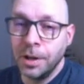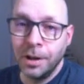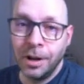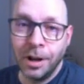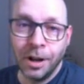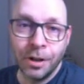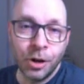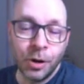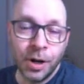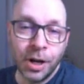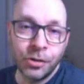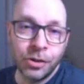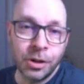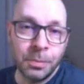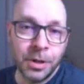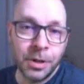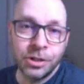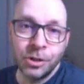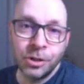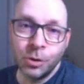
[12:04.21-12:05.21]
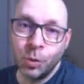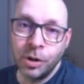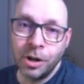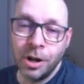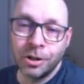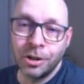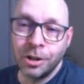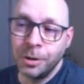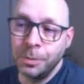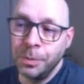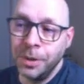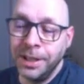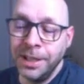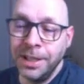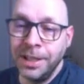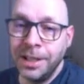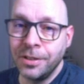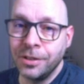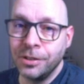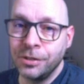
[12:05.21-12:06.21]
Although, as I mentioned, we're not going to be
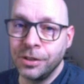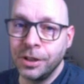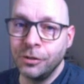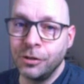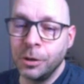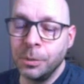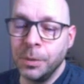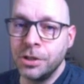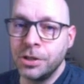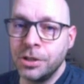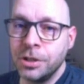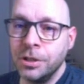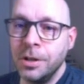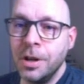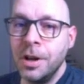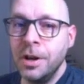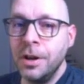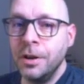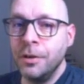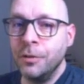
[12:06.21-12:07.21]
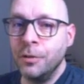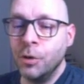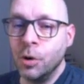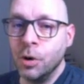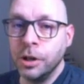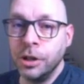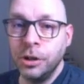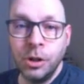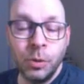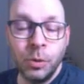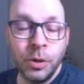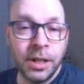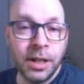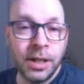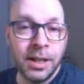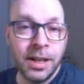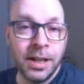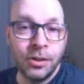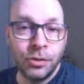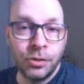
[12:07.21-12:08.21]
needing this information for doing it
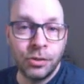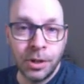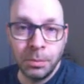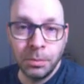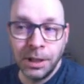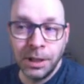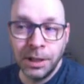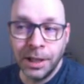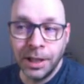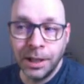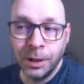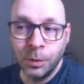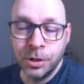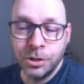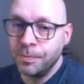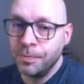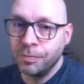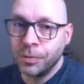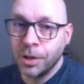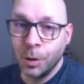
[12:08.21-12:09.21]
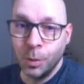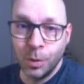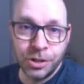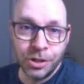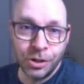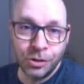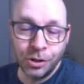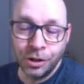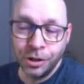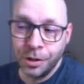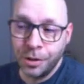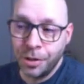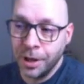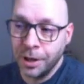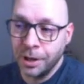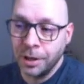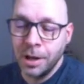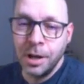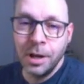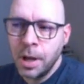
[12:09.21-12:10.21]
in assembly language, which is a good
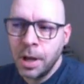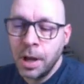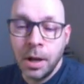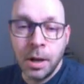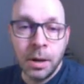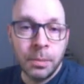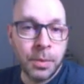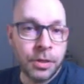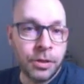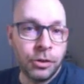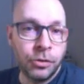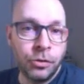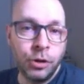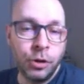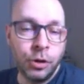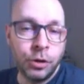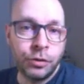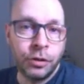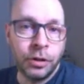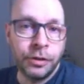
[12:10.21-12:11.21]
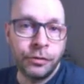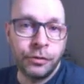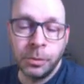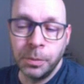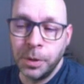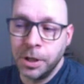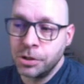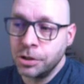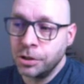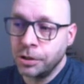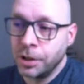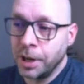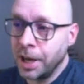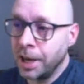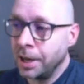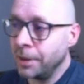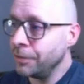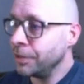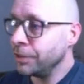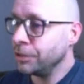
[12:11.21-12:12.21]
thing, but this is useful information to
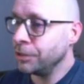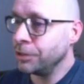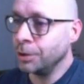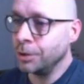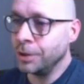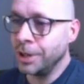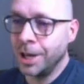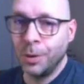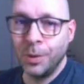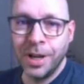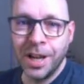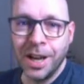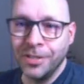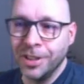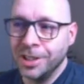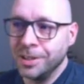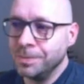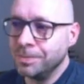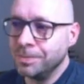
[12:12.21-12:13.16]
have, so now we have it.